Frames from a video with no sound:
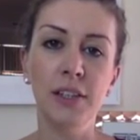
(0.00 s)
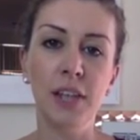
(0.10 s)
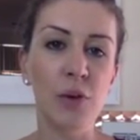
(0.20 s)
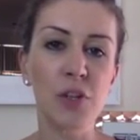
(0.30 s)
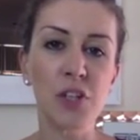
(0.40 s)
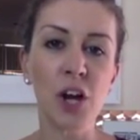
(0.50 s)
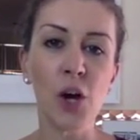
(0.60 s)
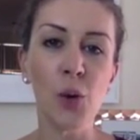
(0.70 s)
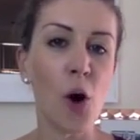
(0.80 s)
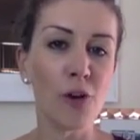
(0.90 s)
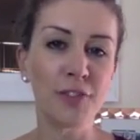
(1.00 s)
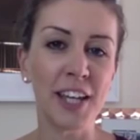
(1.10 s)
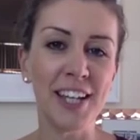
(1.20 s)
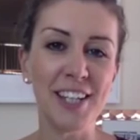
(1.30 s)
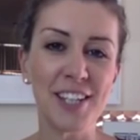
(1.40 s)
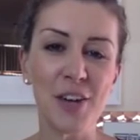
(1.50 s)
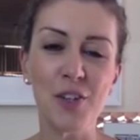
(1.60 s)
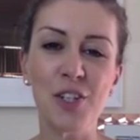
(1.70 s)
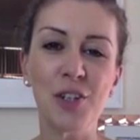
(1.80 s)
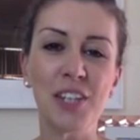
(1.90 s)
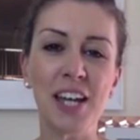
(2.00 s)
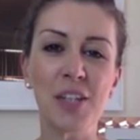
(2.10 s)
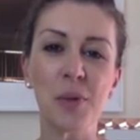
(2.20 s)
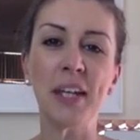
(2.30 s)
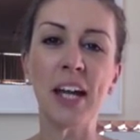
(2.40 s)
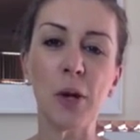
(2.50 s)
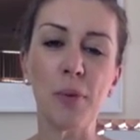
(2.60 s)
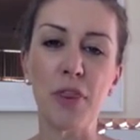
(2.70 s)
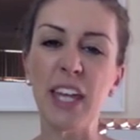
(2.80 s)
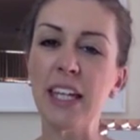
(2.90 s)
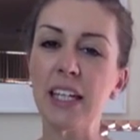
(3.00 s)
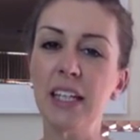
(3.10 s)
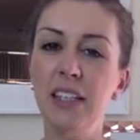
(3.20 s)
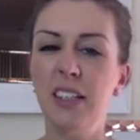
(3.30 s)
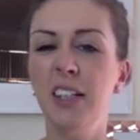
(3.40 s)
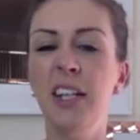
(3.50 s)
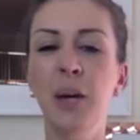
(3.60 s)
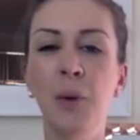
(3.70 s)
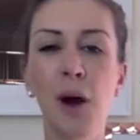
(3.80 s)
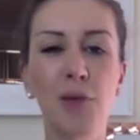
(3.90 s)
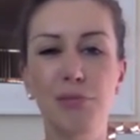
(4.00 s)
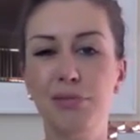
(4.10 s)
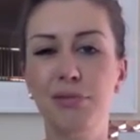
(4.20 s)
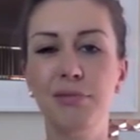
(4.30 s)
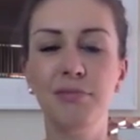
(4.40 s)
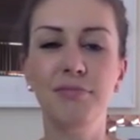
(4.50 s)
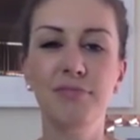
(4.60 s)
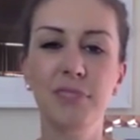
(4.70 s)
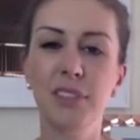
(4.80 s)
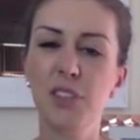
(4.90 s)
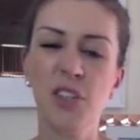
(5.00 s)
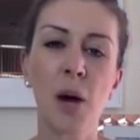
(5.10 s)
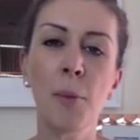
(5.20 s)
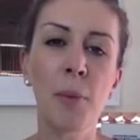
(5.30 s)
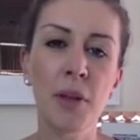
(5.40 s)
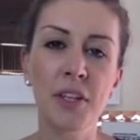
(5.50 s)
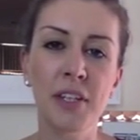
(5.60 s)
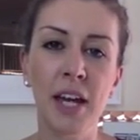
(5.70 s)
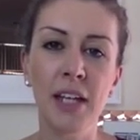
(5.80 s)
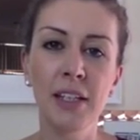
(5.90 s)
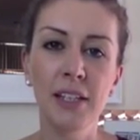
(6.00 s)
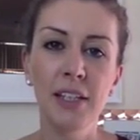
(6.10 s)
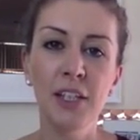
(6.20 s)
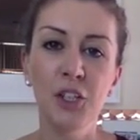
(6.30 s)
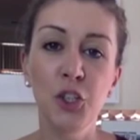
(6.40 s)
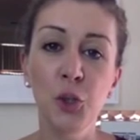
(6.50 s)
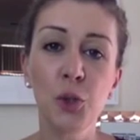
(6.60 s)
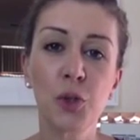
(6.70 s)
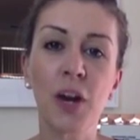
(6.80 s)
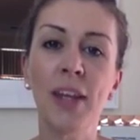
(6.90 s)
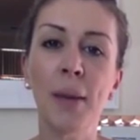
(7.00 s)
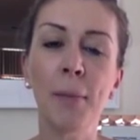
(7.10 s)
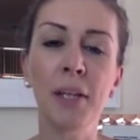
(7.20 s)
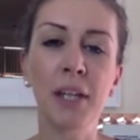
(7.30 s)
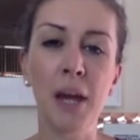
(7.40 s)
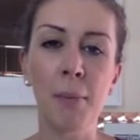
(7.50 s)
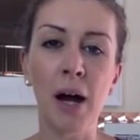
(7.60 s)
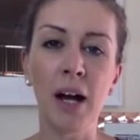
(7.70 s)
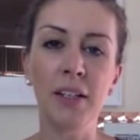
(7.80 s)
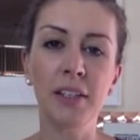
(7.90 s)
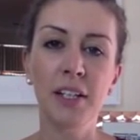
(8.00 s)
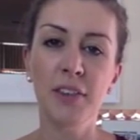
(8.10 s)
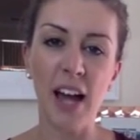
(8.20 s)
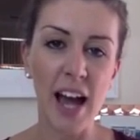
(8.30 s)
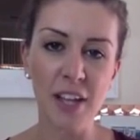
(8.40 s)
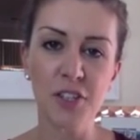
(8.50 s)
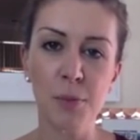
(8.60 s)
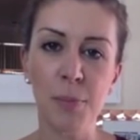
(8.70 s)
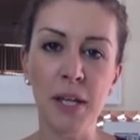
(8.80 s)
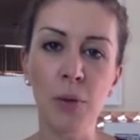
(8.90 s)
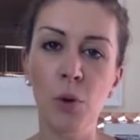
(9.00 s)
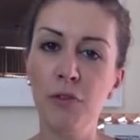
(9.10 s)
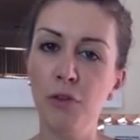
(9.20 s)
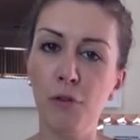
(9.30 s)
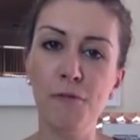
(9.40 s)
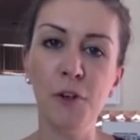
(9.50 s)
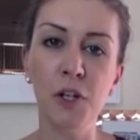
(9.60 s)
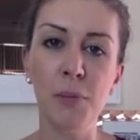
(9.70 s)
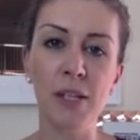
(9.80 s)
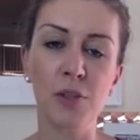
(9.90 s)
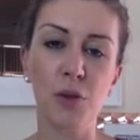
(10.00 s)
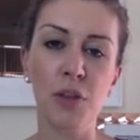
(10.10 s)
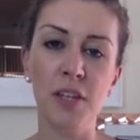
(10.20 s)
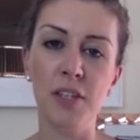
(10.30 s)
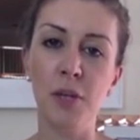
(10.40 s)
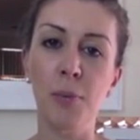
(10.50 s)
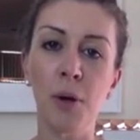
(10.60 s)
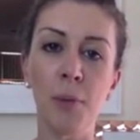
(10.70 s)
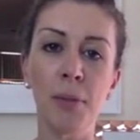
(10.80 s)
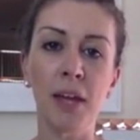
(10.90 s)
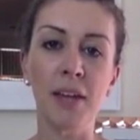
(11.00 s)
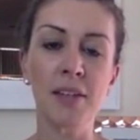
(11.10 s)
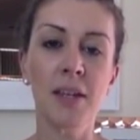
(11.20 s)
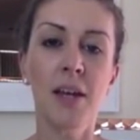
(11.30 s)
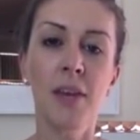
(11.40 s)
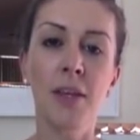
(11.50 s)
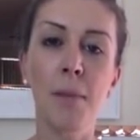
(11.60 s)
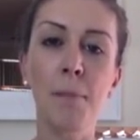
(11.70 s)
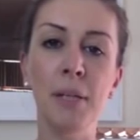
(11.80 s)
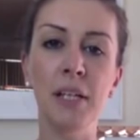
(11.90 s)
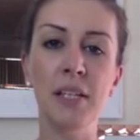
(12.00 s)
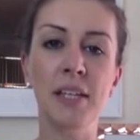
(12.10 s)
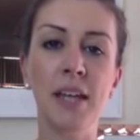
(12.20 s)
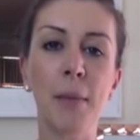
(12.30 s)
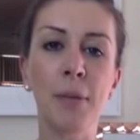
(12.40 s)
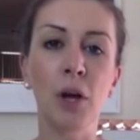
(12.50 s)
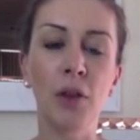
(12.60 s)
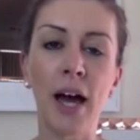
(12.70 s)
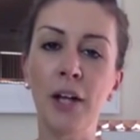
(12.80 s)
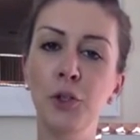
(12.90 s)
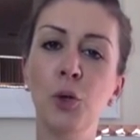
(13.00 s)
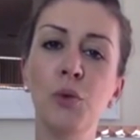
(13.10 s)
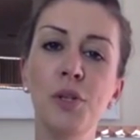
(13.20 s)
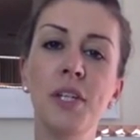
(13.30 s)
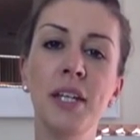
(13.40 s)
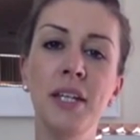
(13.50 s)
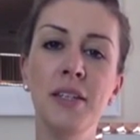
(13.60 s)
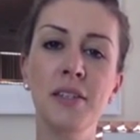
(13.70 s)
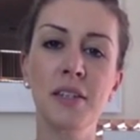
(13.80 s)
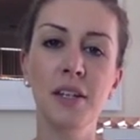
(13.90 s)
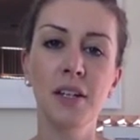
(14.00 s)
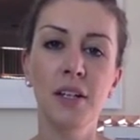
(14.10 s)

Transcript: There is no off days. There is no days where you get up and think, oh, you know what? Just can't be bothered today. You creating that millionaire mind, that has to be one of your fundamental things that you put in place. The ability to get beyond that, and your routines,